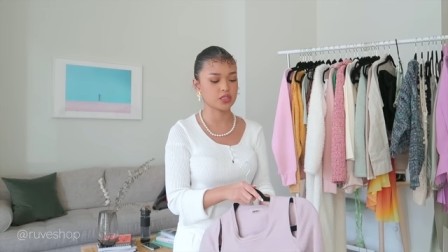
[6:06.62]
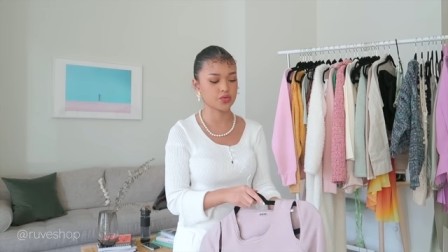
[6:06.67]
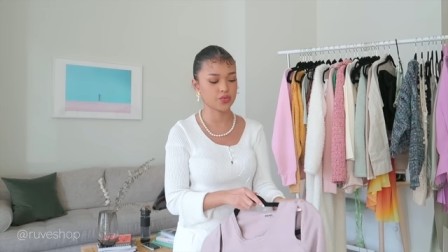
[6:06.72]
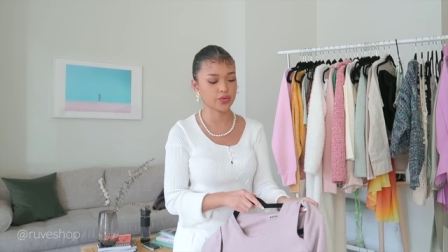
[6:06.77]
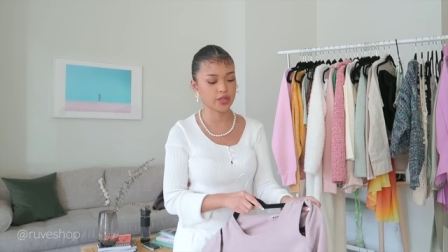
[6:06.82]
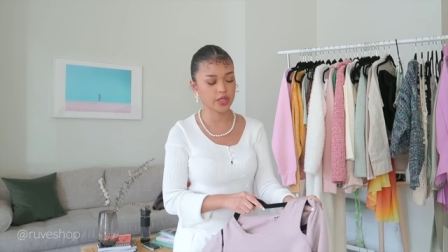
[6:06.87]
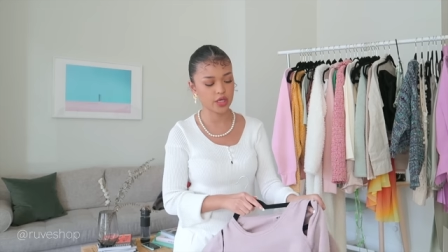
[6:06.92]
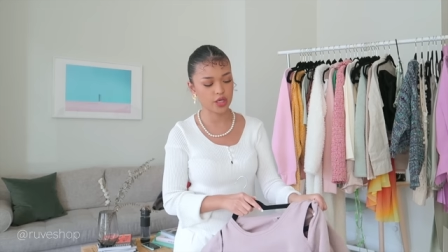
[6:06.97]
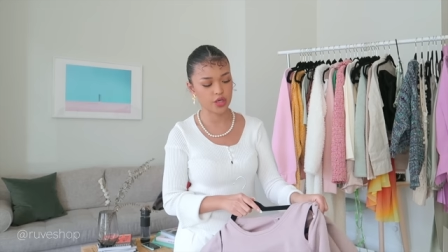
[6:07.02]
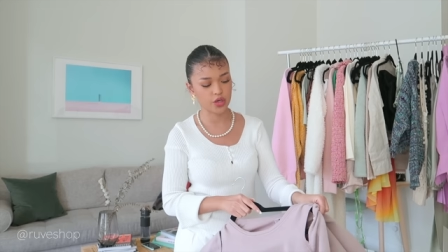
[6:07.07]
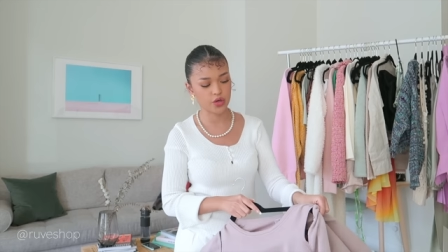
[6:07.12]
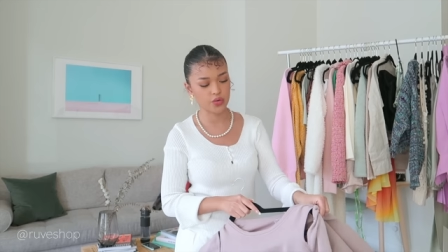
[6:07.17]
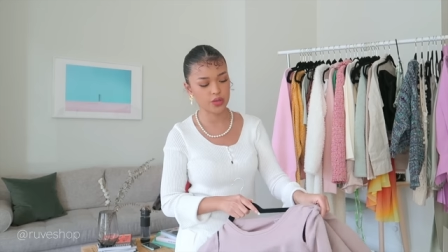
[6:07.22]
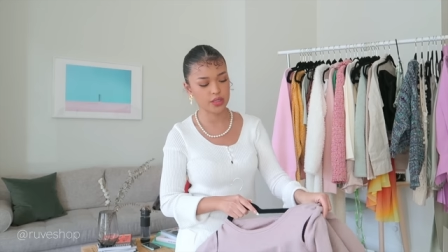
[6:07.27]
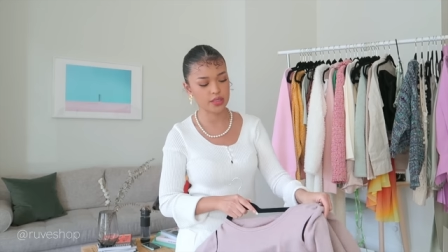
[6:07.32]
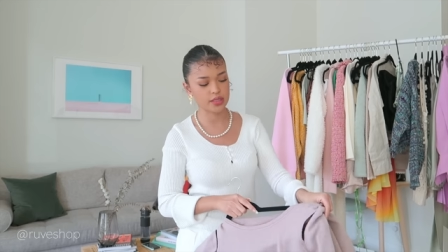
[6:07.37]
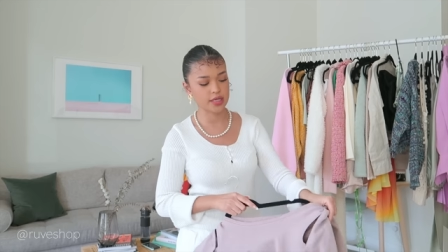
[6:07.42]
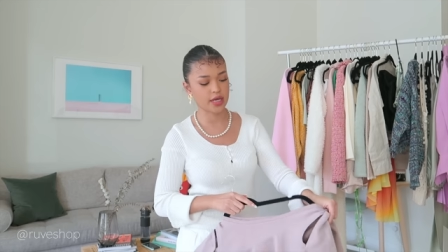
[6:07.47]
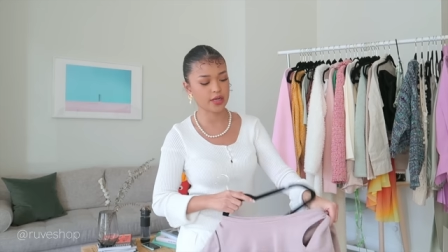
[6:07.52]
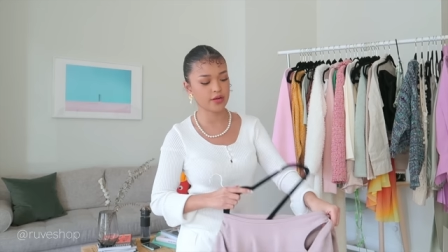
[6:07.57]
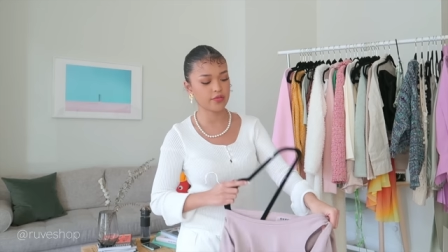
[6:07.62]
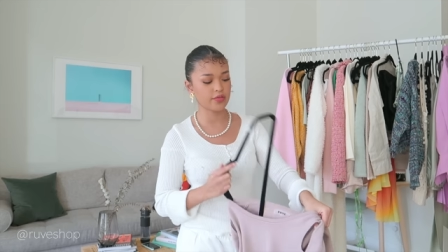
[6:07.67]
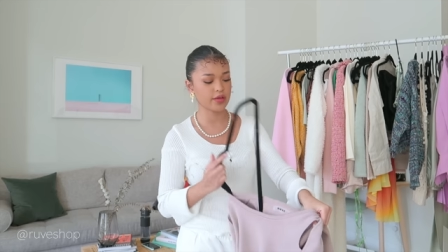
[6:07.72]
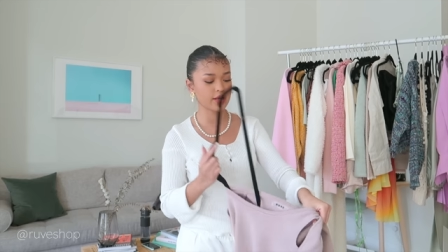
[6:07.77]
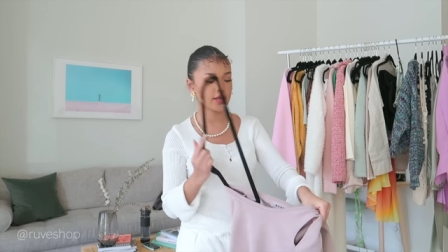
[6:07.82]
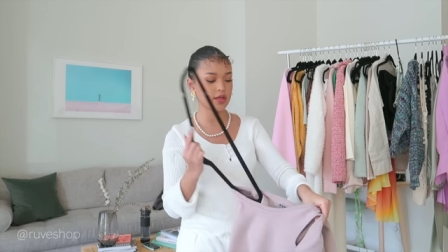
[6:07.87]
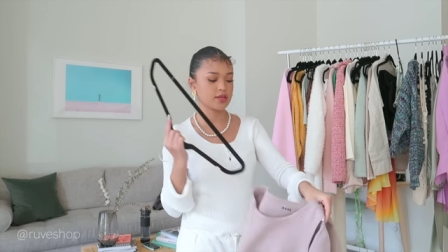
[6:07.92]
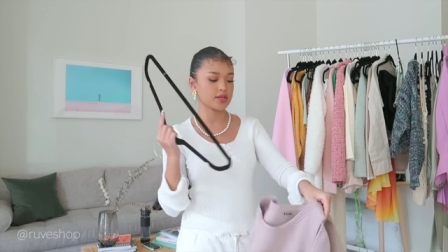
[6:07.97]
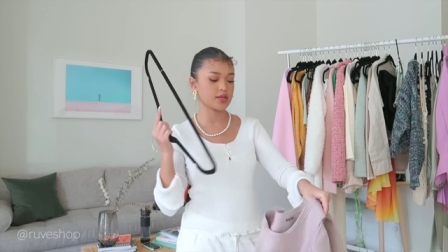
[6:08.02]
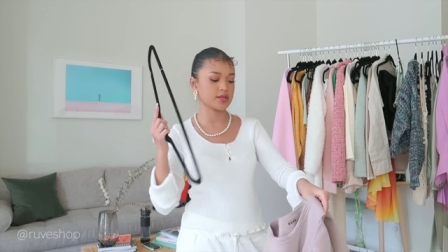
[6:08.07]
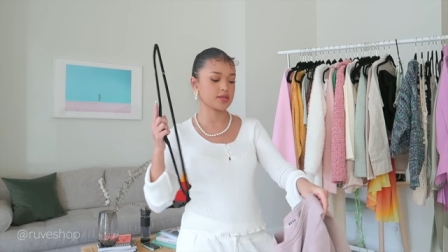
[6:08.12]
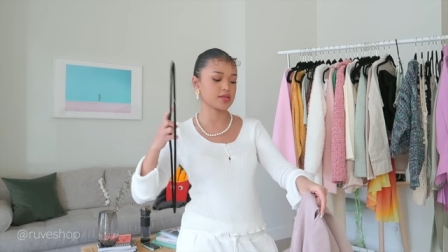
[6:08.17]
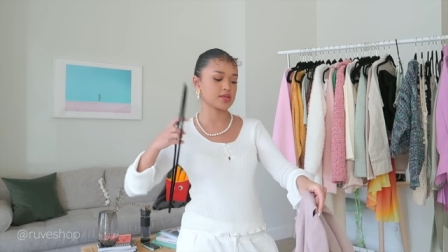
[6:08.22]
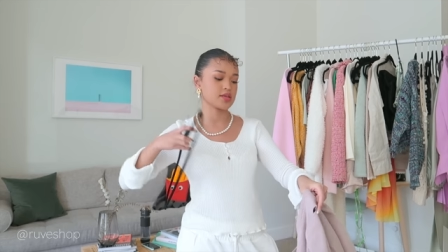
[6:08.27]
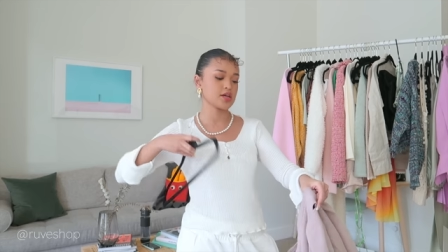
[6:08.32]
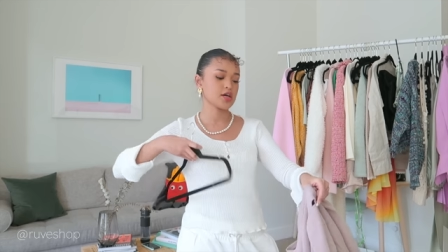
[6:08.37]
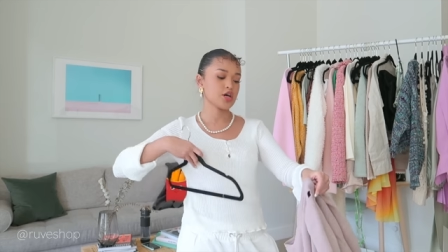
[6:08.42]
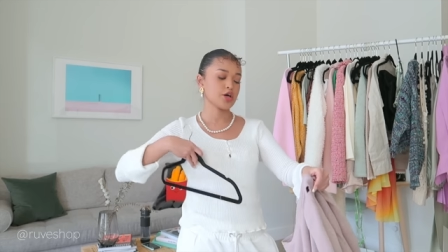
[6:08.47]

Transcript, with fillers: is really cute. It's kind of like in this